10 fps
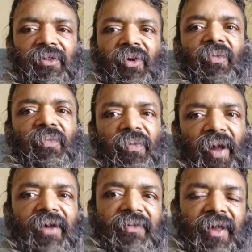through
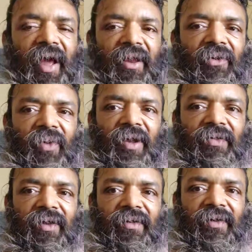flux
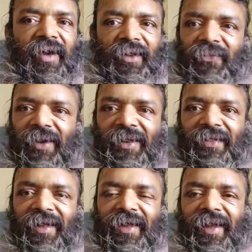calculation,
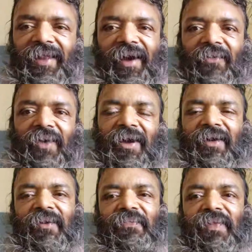calculating the area
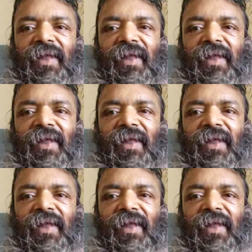vector